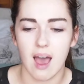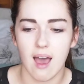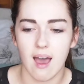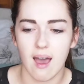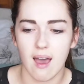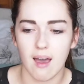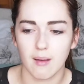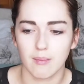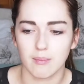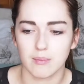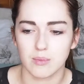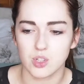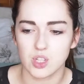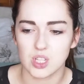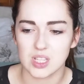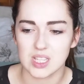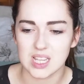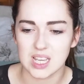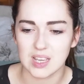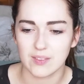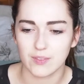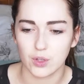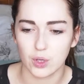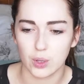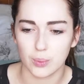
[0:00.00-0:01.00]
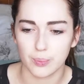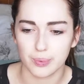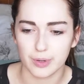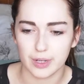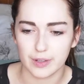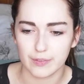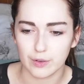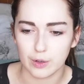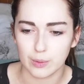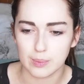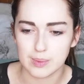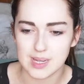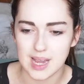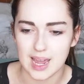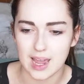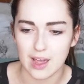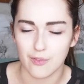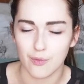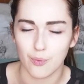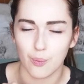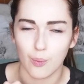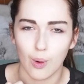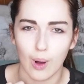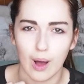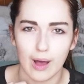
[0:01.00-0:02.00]
Um, just to give you a brief update
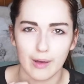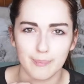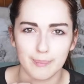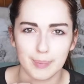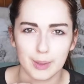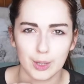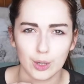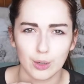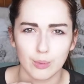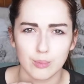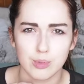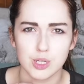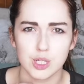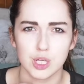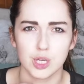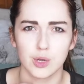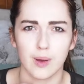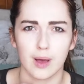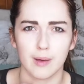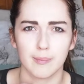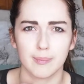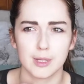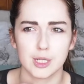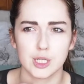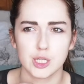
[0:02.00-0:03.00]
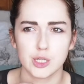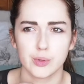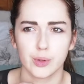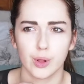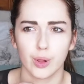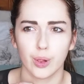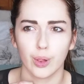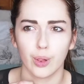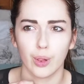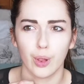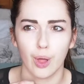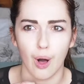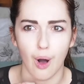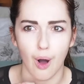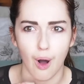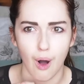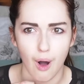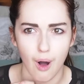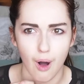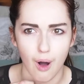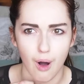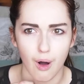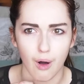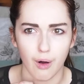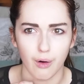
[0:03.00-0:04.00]
of what I've been up to, I've been doing a lot
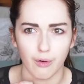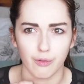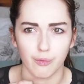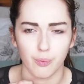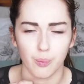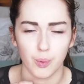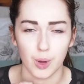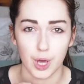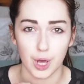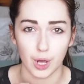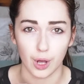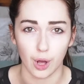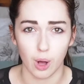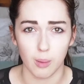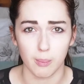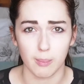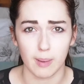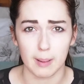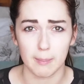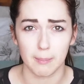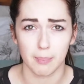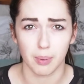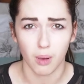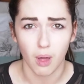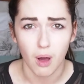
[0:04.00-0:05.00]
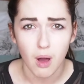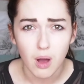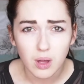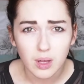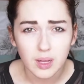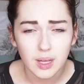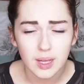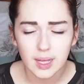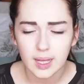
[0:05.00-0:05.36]
of work on my blog.